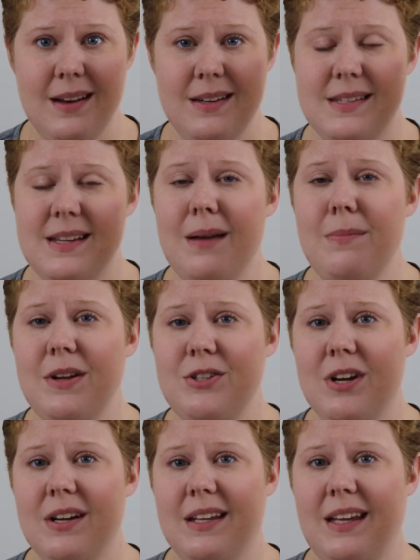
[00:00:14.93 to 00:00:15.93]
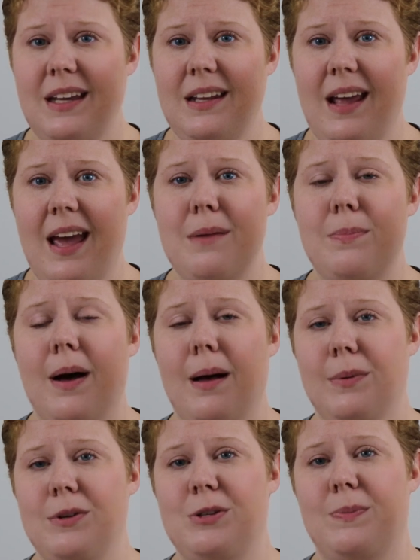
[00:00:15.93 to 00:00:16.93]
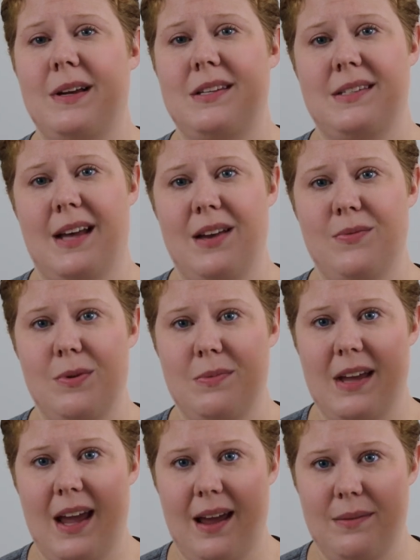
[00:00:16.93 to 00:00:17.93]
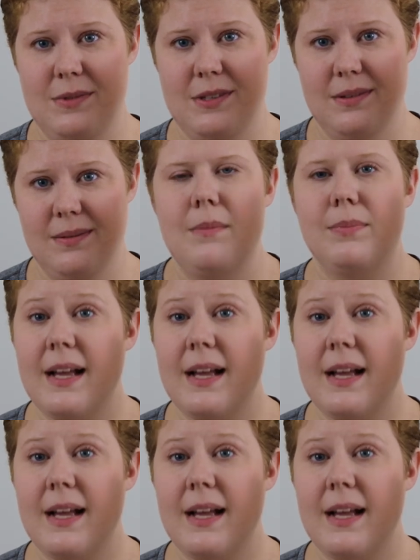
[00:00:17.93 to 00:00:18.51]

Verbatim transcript: designed by John Keane and published by Side Room Games.